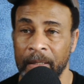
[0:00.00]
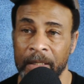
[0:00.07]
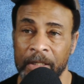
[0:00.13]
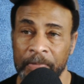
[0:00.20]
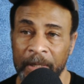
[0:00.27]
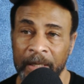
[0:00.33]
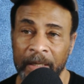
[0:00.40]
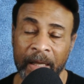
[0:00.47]

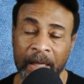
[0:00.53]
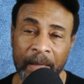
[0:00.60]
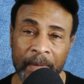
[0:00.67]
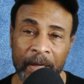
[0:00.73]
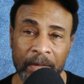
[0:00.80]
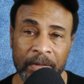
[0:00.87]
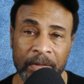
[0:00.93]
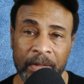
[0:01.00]
it's been
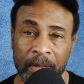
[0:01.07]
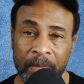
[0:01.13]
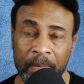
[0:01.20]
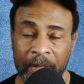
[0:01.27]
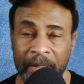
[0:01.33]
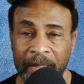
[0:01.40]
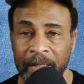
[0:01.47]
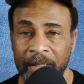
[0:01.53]
emailed to them,
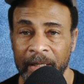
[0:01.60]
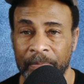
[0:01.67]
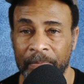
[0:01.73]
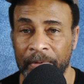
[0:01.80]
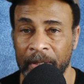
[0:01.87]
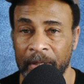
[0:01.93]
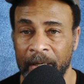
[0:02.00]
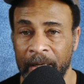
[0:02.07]
but they didn't
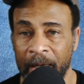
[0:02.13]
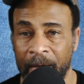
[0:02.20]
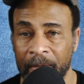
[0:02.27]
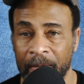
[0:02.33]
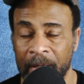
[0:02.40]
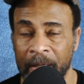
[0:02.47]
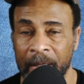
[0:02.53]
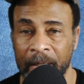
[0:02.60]
print it
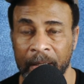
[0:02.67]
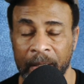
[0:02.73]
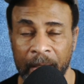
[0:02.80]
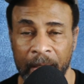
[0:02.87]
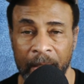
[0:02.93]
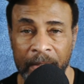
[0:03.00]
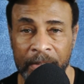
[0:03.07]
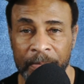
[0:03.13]
out.
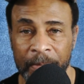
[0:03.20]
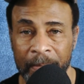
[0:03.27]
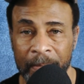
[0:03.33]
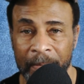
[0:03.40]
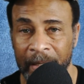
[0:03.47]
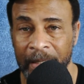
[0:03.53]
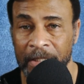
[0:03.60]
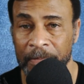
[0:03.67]
And it's been
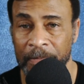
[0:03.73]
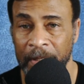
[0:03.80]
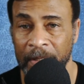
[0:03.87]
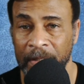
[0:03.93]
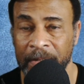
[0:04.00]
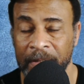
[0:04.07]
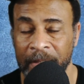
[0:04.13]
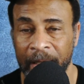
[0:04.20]
my
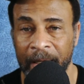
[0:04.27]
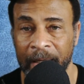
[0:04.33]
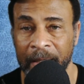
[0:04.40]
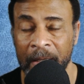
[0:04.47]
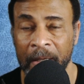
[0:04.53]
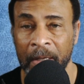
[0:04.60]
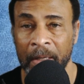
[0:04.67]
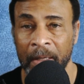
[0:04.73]
experience that
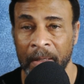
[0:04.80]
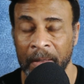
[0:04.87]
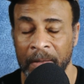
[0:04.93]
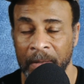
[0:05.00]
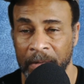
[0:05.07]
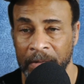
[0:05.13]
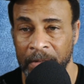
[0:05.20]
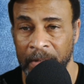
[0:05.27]

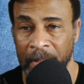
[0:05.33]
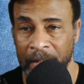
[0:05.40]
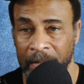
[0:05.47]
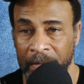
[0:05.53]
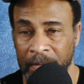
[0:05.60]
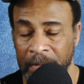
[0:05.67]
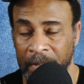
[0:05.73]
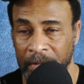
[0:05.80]
there
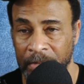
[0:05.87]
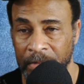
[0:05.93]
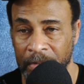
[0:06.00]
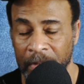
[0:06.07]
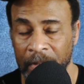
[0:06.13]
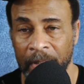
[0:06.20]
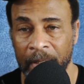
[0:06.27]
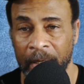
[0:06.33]
are
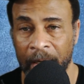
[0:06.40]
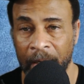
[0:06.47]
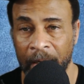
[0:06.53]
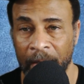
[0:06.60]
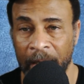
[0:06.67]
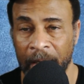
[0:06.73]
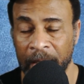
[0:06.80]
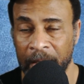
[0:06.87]
certain
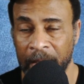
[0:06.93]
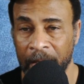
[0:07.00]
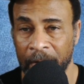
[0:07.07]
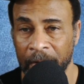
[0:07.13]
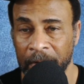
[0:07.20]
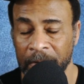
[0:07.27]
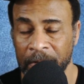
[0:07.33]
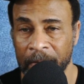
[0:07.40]
airline
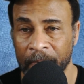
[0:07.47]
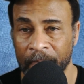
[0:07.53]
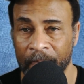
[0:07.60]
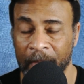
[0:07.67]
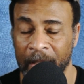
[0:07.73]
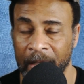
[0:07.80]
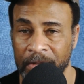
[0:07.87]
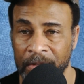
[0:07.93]
carriers
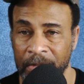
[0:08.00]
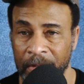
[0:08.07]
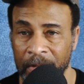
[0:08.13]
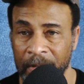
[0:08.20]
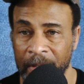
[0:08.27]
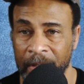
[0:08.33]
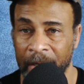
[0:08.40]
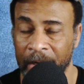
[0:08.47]
at
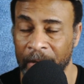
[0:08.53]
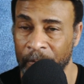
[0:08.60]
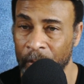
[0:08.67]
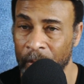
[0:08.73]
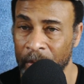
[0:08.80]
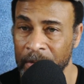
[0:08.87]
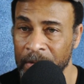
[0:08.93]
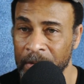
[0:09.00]
certain
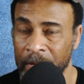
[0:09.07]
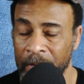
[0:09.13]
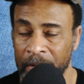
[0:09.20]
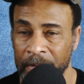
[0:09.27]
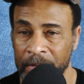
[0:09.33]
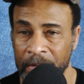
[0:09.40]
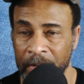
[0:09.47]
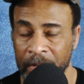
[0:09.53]
airports
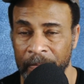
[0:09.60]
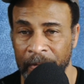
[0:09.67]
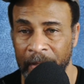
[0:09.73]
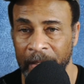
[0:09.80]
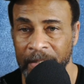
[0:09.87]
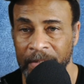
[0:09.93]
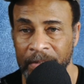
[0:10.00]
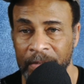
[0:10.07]
or in certain
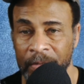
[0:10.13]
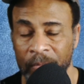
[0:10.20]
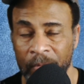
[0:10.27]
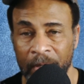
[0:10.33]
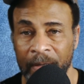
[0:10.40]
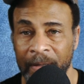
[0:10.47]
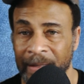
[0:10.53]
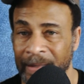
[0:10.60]
places
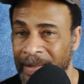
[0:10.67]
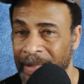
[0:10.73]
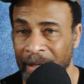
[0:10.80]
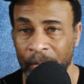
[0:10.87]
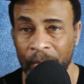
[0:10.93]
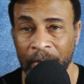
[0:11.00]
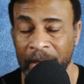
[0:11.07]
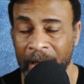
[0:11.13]
where
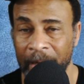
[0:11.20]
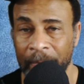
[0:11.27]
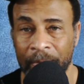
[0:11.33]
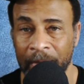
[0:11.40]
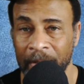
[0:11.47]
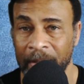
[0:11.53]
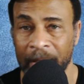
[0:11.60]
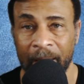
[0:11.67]
they will not
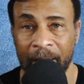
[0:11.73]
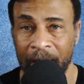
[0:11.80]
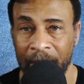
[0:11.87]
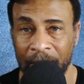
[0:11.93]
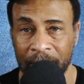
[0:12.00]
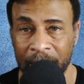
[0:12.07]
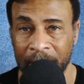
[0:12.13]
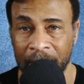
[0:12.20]
print that
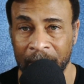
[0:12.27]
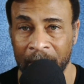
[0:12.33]
out.